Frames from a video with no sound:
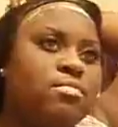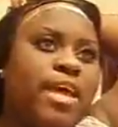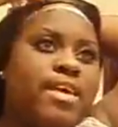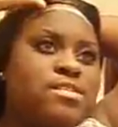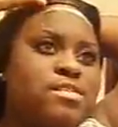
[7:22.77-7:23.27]

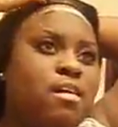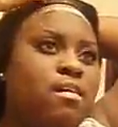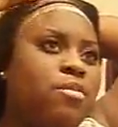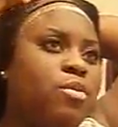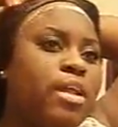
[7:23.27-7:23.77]
lace,
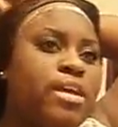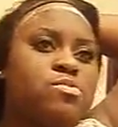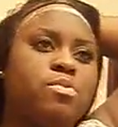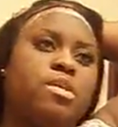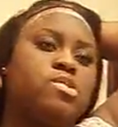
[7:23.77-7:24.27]
full lace
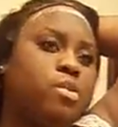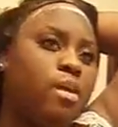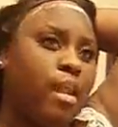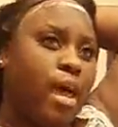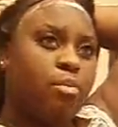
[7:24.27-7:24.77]
wigs are a
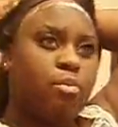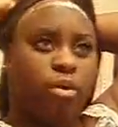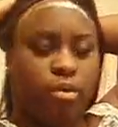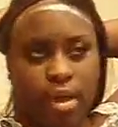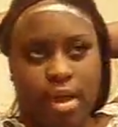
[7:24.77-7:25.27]
lot of
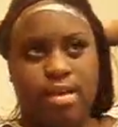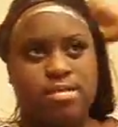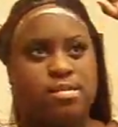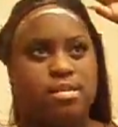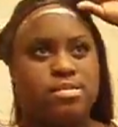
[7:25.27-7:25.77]
work, guys.
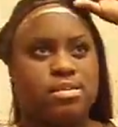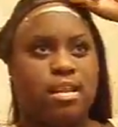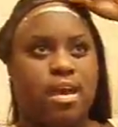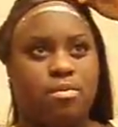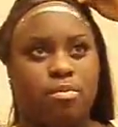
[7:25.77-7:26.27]
It's a
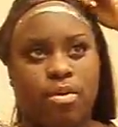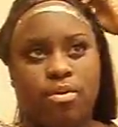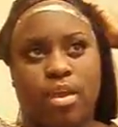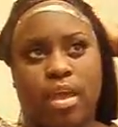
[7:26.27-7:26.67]
lot of work.